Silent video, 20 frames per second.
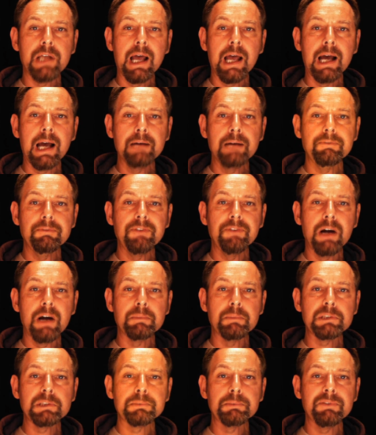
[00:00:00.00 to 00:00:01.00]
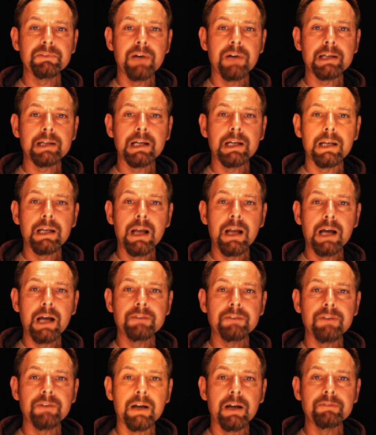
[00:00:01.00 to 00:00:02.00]
help farmers provide a
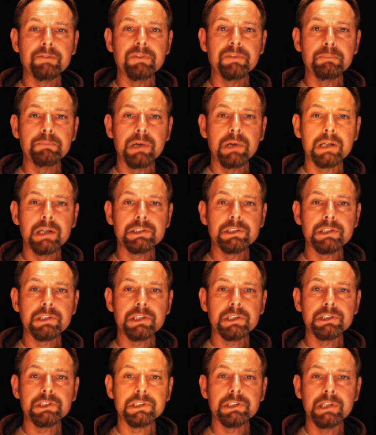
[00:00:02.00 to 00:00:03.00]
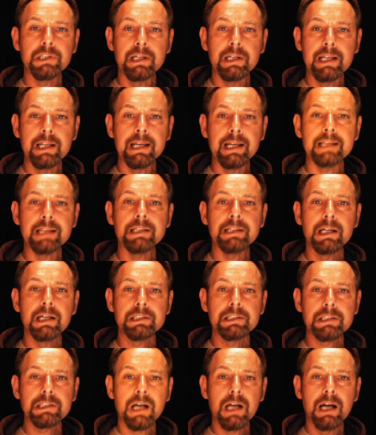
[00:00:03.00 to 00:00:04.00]
lifeline for birds such as the linnet,
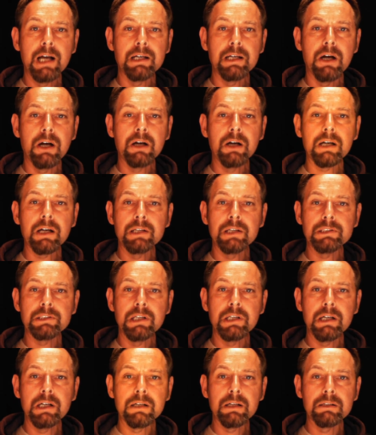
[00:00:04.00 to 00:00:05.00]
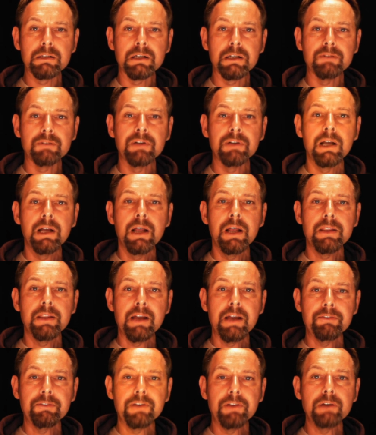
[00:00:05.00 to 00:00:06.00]
skylark, and turtledove, their
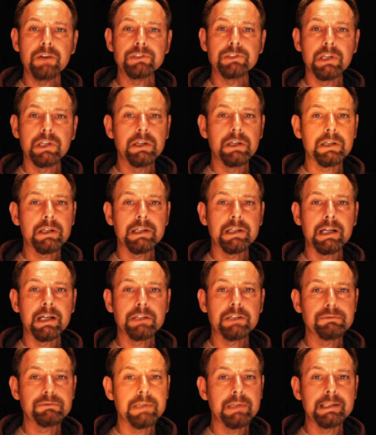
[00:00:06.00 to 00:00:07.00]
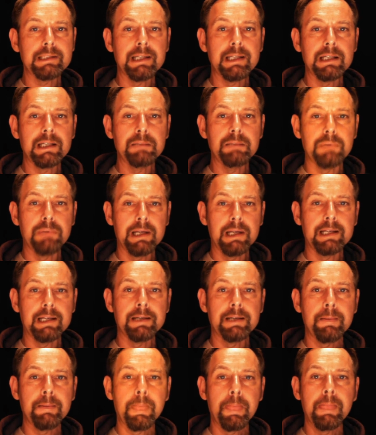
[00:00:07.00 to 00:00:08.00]
future looks increasingly bleak.
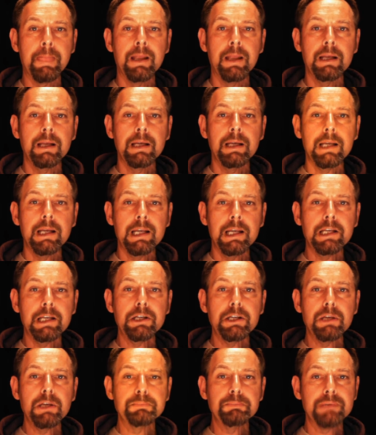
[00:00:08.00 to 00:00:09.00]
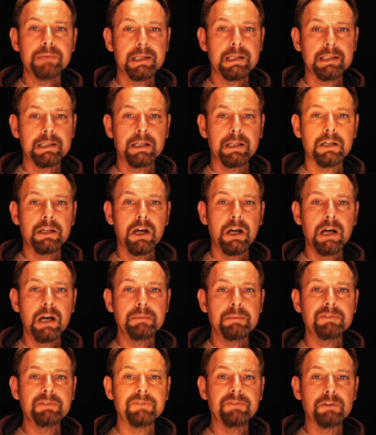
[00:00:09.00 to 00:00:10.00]
EU President
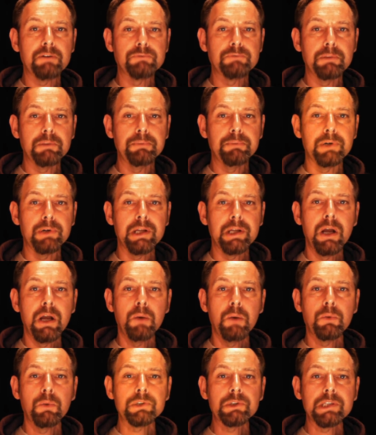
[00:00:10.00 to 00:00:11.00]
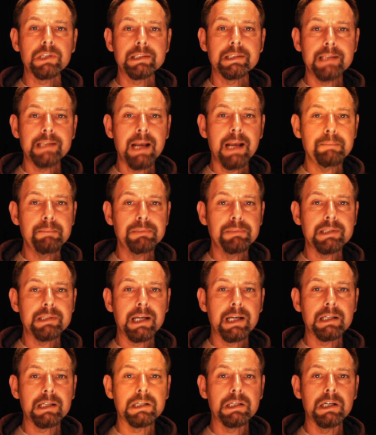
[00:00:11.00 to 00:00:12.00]
Herman Van Rompuy wants a
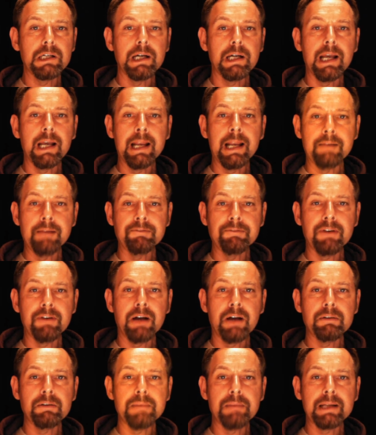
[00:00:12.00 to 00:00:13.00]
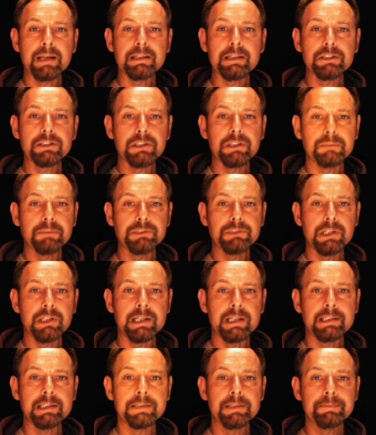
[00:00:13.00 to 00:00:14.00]
10% cut in environmental
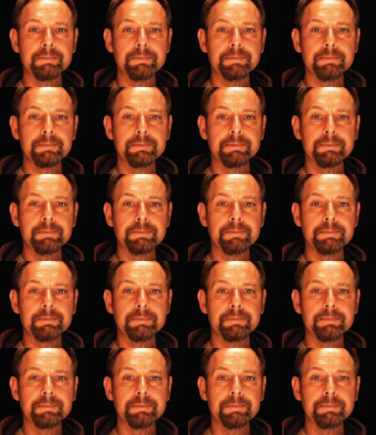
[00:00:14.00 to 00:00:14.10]
subsidies.